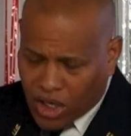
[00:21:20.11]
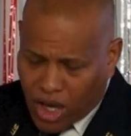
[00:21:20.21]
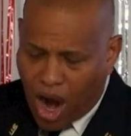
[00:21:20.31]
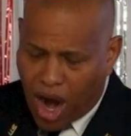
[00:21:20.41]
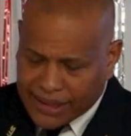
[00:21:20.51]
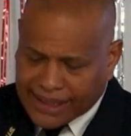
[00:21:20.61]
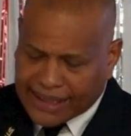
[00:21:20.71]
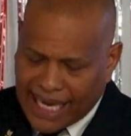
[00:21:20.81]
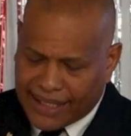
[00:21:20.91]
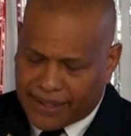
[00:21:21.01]
God
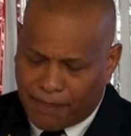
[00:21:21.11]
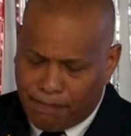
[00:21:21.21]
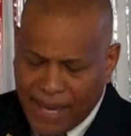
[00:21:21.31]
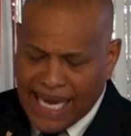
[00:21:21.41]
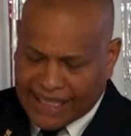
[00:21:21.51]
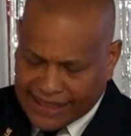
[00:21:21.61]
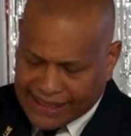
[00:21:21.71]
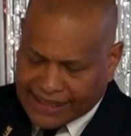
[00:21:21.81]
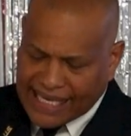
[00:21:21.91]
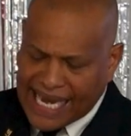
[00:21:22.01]
sent me to
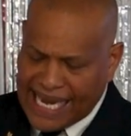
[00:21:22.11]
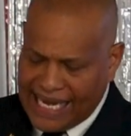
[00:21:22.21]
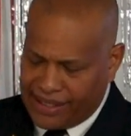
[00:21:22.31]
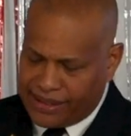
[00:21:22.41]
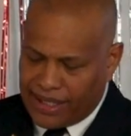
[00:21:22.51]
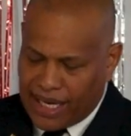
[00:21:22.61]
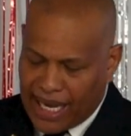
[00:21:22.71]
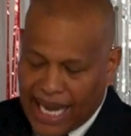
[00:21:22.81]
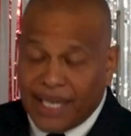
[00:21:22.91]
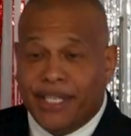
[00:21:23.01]
see
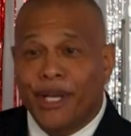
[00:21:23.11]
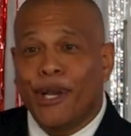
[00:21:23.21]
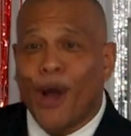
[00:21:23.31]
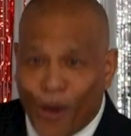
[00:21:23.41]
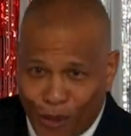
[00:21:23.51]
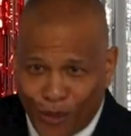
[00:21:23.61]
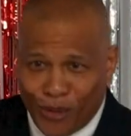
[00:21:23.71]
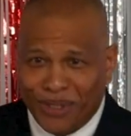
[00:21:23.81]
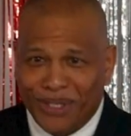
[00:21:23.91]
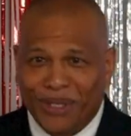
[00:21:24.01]
and to know
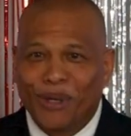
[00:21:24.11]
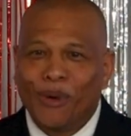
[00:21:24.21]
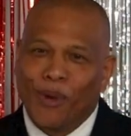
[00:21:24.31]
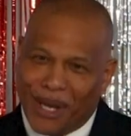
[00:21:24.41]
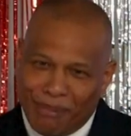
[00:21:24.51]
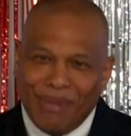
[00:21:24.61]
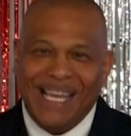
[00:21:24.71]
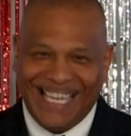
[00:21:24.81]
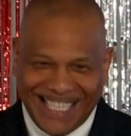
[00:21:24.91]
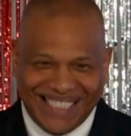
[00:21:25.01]
what it
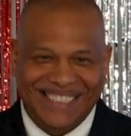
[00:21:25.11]
means